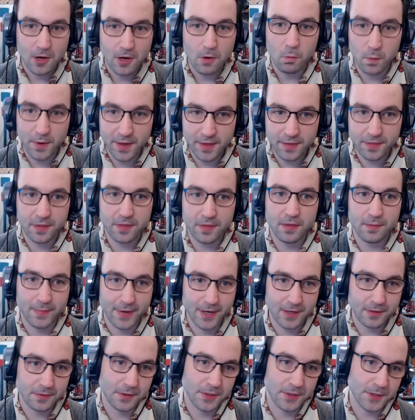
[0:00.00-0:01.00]
with the
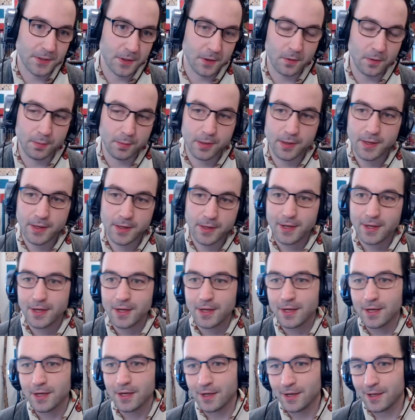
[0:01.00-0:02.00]
microscope.
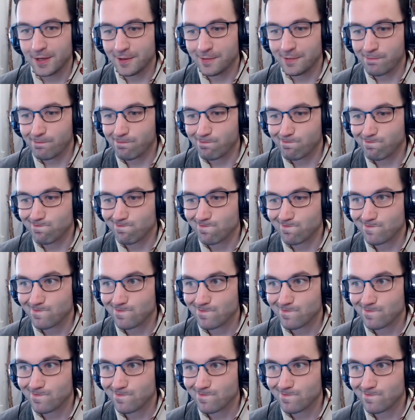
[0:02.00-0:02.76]
Um,